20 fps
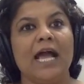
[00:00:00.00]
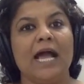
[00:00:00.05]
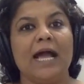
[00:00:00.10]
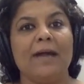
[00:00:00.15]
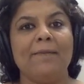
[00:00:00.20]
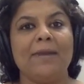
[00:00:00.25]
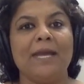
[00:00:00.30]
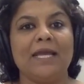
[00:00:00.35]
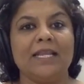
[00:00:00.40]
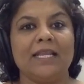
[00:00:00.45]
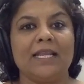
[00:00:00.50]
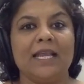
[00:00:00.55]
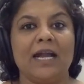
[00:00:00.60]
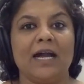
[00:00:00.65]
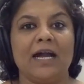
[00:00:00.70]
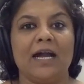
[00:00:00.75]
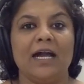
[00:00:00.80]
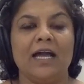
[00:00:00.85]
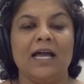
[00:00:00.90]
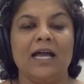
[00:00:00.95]

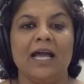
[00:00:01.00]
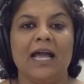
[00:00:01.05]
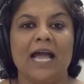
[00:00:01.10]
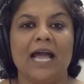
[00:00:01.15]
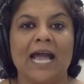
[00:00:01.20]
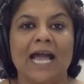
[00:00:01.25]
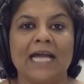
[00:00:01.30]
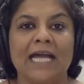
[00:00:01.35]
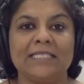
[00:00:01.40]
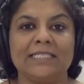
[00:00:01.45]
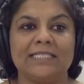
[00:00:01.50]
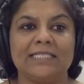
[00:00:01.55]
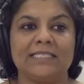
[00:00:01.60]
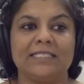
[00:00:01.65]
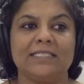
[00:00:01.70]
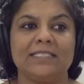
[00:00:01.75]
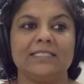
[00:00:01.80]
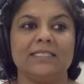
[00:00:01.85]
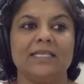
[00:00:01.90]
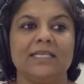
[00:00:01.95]
America
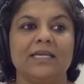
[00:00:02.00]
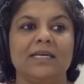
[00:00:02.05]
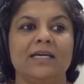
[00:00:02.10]
as